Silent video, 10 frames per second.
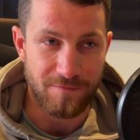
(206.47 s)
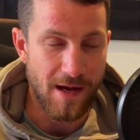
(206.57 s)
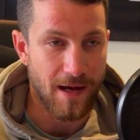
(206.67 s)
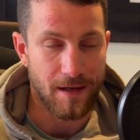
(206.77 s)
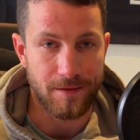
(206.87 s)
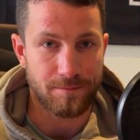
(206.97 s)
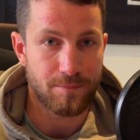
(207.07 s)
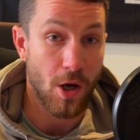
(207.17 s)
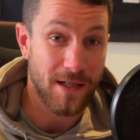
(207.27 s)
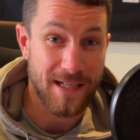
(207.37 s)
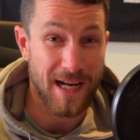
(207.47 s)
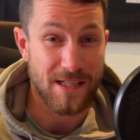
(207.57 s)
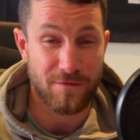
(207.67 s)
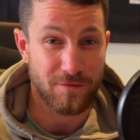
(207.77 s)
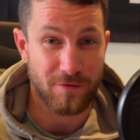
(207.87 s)

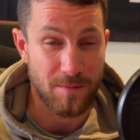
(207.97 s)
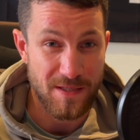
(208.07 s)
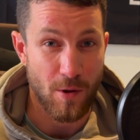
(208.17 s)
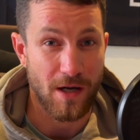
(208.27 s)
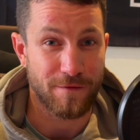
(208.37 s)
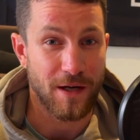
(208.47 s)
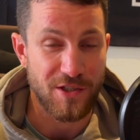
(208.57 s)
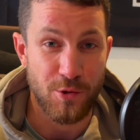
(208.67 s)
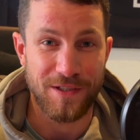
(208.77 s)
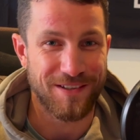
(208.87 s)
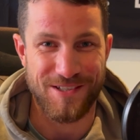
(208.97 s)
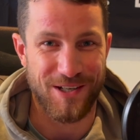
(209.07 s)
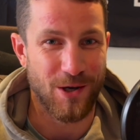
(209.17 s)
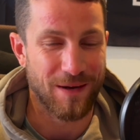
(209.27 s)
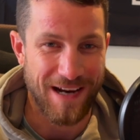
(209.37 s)
podcast from Spotify 2 years
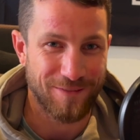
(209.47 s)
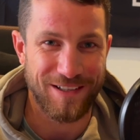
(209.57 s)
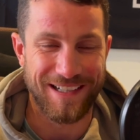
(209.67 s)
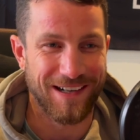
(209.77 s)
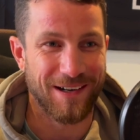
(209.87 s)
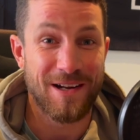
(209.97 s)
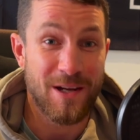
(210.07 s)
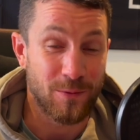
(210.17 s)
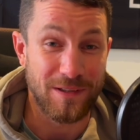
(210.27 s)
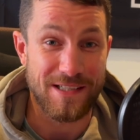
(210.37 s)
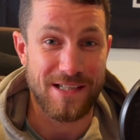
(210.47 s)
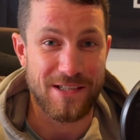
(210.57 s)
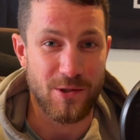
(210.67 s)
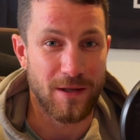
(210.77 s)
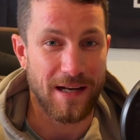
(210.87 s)
ago, and every year we listen
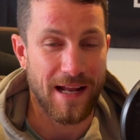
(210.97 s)
to it.